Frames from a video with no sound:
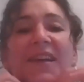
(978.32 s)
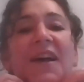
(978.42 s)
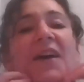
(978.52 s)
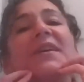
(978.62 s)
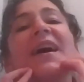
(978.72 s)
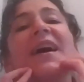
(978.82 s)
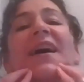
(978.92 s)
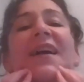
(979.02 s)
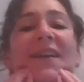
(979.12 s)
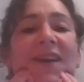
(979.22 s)

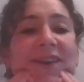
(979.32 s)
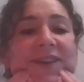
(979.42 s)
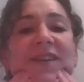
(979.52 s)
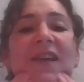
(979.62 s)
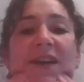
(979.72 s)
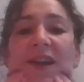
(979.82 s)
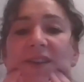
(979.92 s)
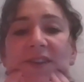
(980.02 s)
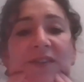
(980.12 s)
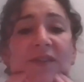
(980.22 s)
Okay, so yeah,
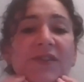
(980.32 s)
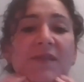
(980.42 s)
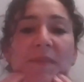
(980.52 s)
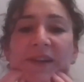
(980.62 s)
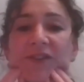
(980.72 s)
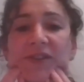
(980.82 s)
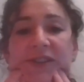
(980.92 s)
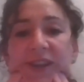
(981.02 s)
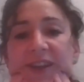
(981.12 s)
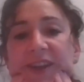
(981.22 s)
so just imagine you're
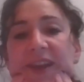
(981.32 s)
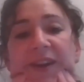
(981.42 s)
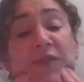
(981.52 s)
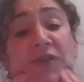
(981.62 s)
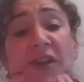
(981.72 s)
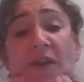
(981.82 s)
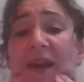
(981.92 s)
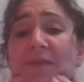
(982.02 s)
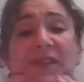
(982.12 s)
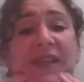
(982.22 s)
sinking in. If you don't
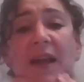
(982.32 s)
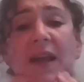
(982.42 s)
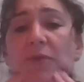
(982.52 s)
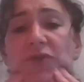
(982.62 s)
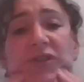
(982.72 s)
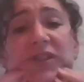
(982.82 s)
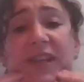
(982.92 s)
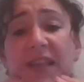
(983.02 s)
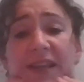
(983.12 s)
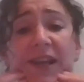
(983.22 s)
have a table, just
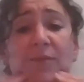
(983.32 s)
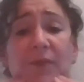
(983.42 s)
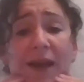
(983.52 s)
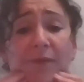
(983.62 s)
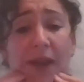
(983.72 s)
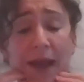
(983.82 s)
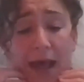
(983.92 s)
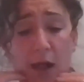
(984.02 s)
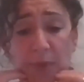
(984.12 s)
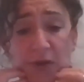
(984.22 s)
sink in, have your
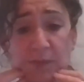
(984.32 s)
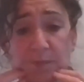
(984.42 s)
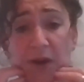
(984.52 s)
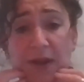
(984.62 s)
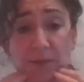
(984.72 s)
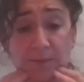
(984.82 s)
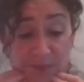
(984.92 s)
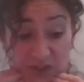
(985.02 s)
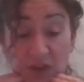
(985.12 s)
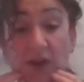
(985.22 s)
elbows by your
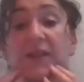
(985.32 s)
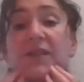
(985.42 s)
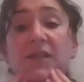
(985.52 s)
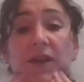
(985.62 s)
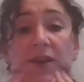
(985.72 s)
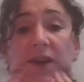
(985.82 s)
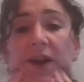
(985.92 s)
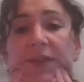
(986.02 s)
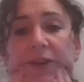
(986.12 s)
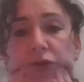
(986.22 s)
sides
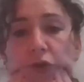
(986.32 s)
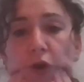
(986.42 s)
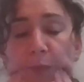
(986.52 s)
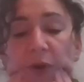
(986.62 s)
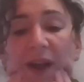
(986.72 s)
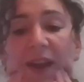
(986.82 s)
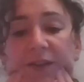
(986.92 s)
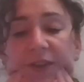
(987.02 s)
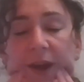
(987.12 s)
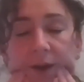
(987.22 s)
and then drop your
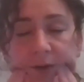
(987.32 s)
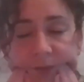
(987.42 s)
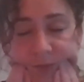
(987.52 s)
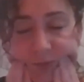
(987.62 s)
head down.